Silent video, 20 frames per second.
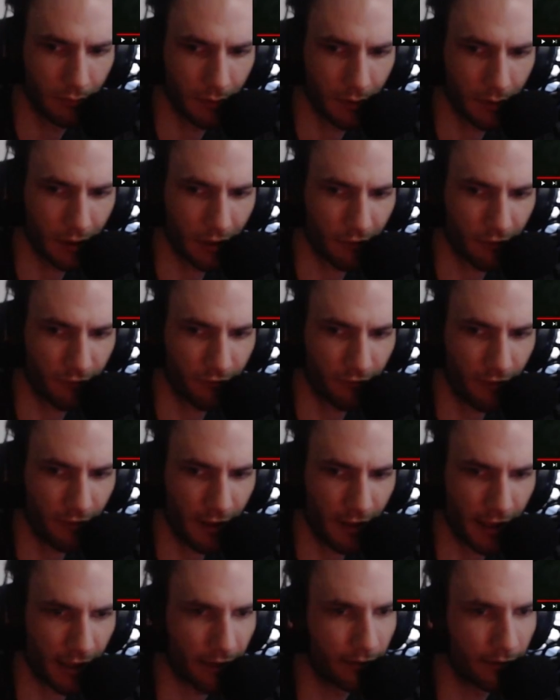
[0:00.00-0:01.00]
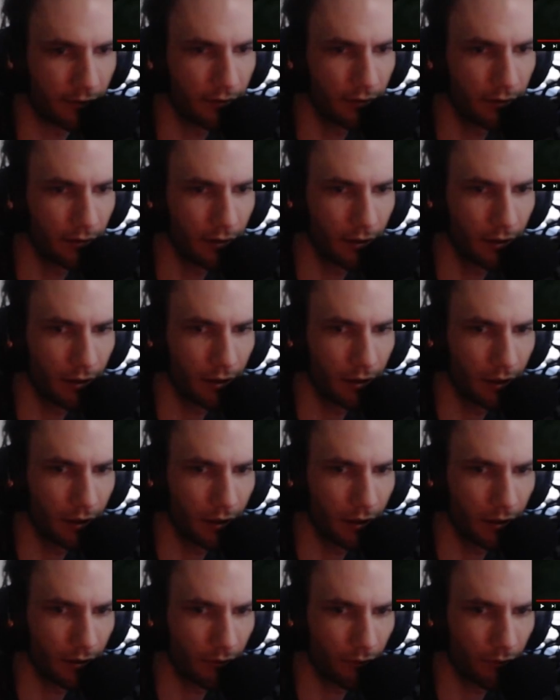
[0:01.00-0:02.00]
The fan
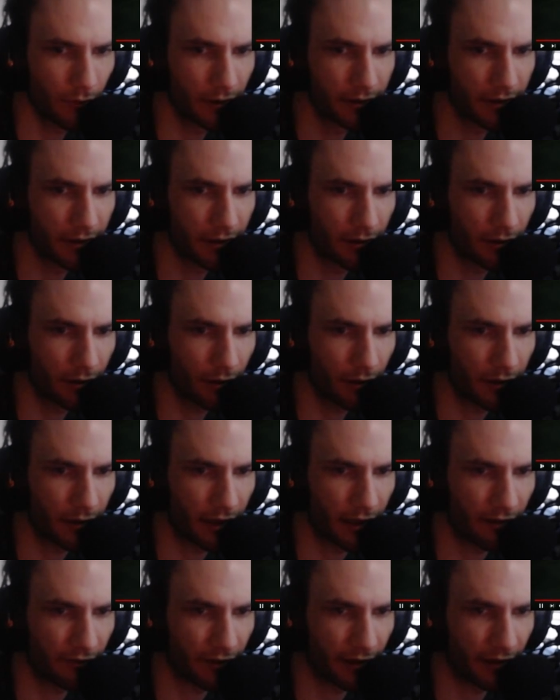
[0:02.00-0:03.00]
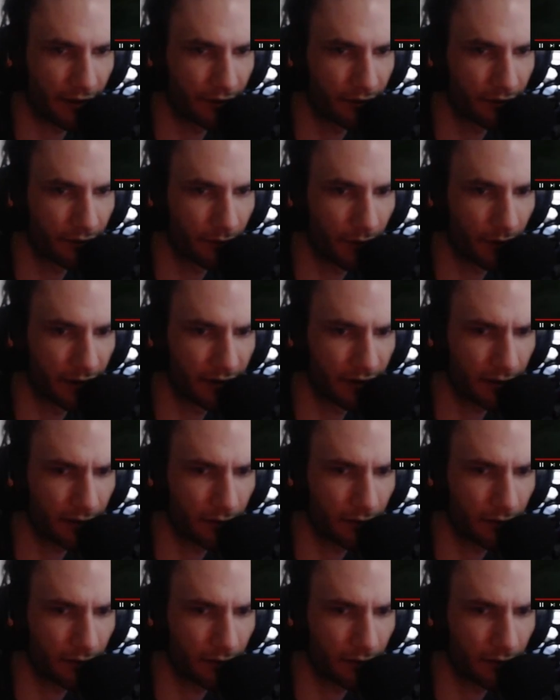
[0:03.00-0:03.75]
wasn't going that fast, was it?